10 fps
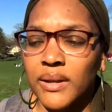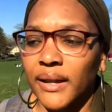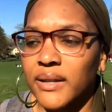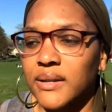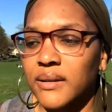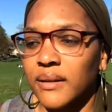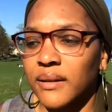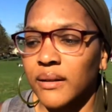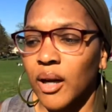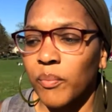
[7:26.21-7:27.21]
There's
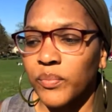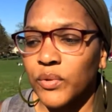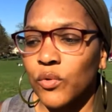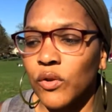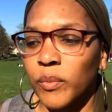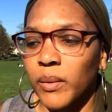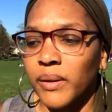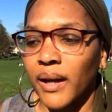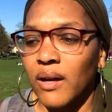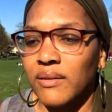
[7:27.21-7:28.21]
a school of
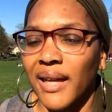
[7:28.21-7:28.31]
public health.